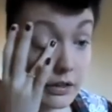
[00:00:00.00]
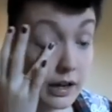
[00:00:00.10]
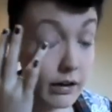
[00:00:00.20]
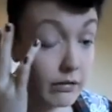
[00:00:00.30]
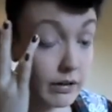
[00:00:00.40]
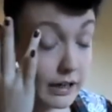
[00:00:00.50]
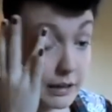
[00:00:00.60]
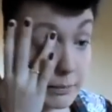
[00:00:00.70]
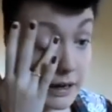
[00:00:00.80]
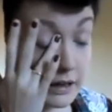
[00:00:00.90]
they're
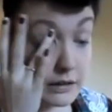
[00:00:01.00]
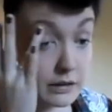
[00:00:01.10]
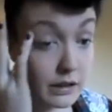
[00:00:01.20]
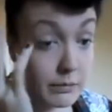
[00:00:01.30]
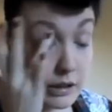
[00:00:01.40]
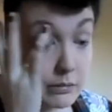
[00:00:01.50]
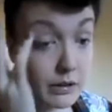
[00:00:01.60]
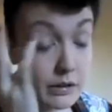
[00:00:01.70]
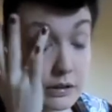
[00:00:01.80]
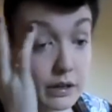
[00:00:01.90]
really patchy at the
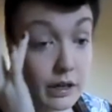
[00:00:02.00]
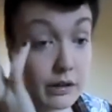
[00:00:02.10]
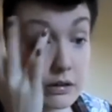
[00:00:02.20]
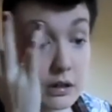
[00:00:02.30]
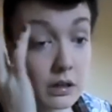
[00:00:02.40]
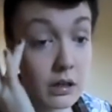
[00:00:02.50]
moment, so